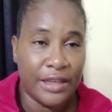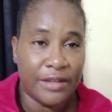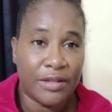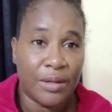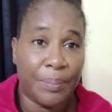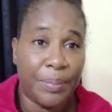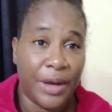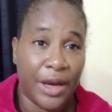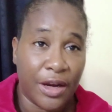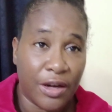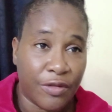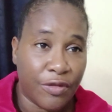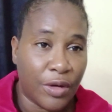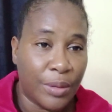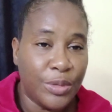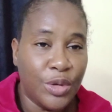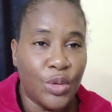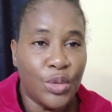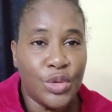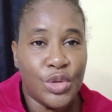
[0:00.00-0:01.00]
disappeared
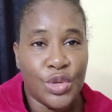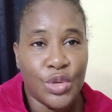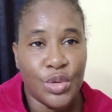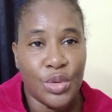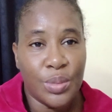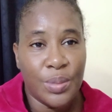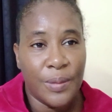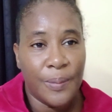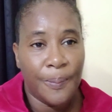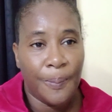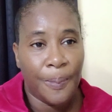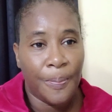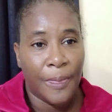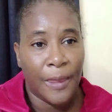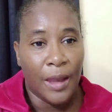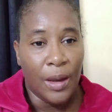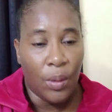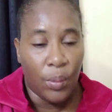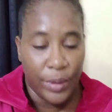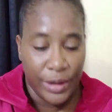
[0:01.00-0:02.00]
from YouTube.
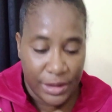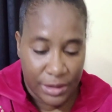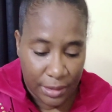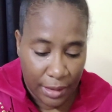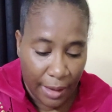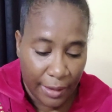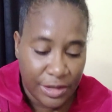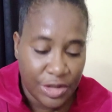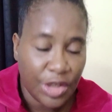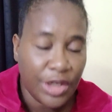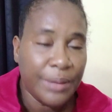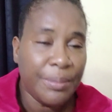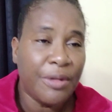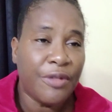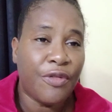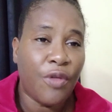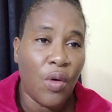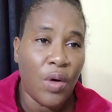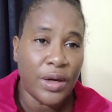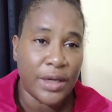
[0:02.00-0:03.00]
We actually,
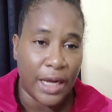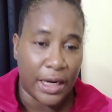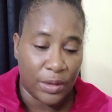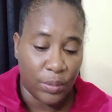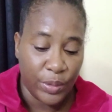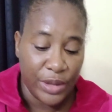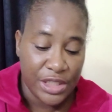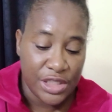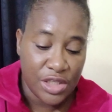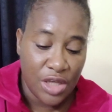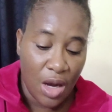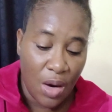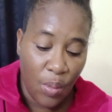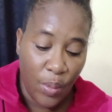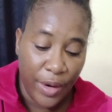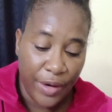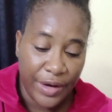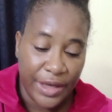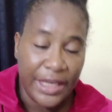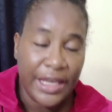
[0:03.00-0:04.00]
before that, we saw
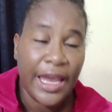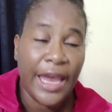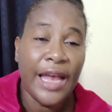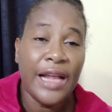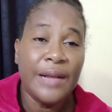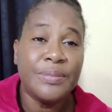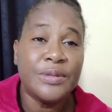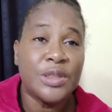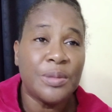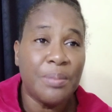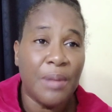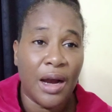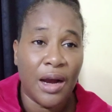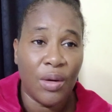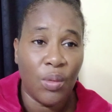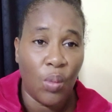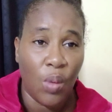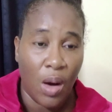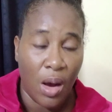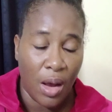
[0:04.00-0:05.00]
where he helped
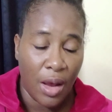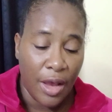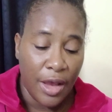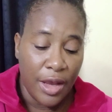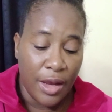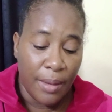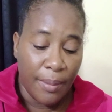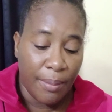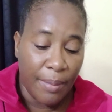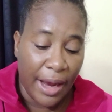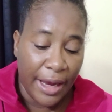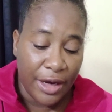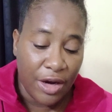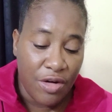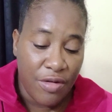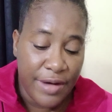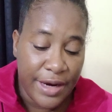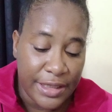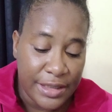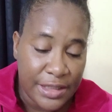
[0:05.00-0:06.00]
Marwa by
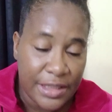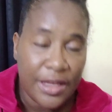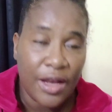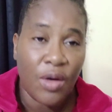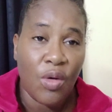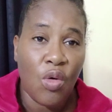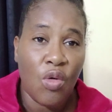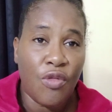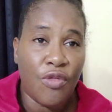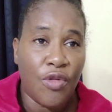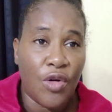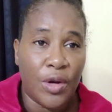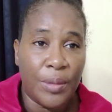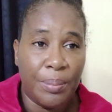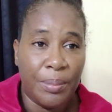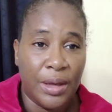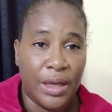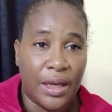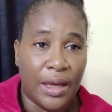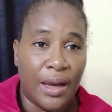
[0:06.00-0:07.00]
creating a
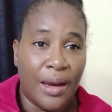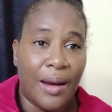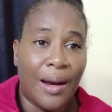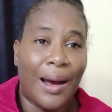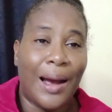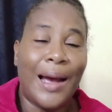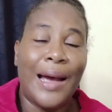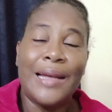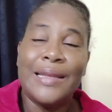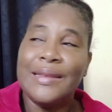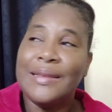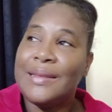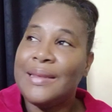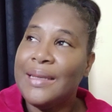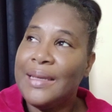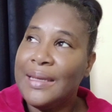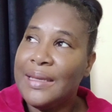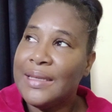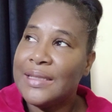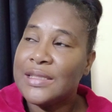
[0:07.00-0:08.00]
GoFundMe, and
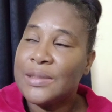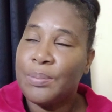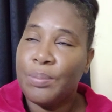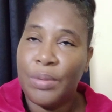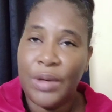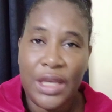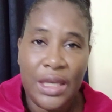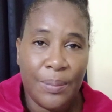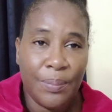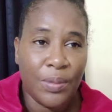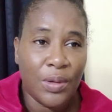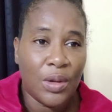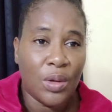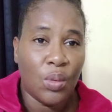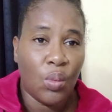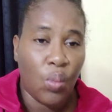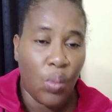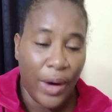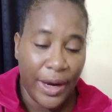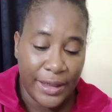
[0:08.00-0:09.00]
these people
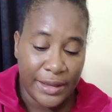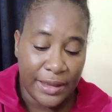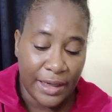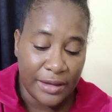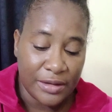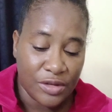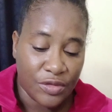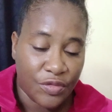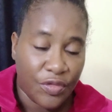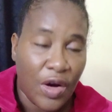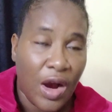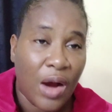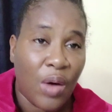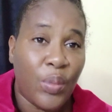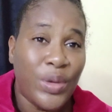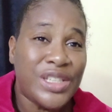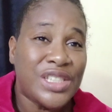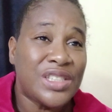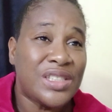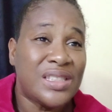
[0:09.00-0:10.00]
went as far,
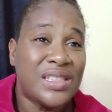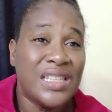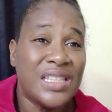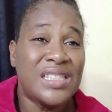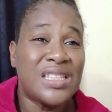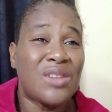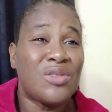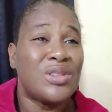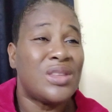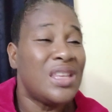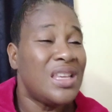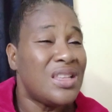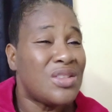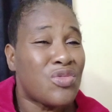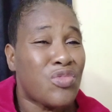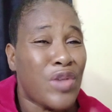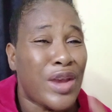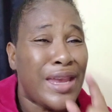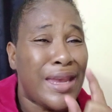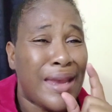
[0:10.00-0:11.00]
which is these
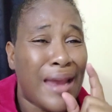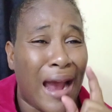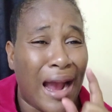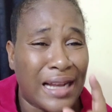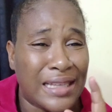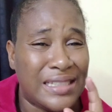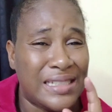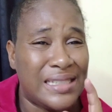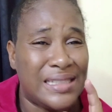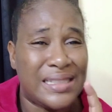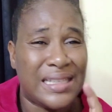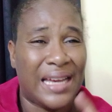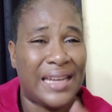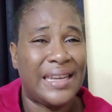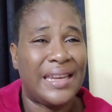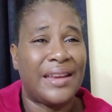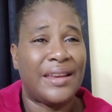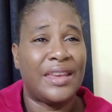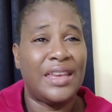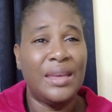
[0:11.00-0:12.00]
reactors
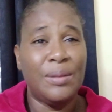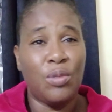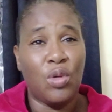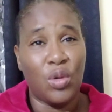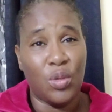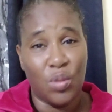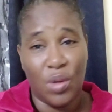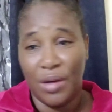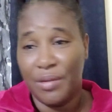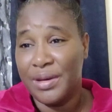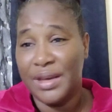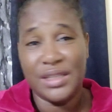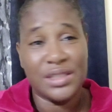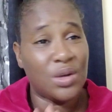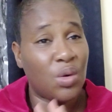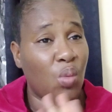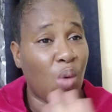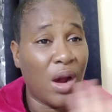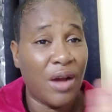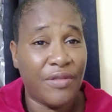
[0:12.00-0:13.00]
and their keyboard warriors,
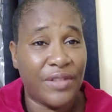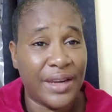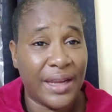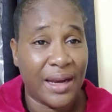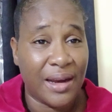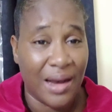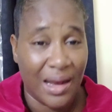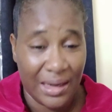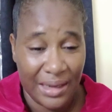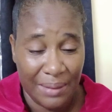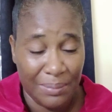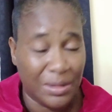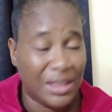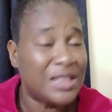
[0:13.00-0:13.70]
or whatever they call them.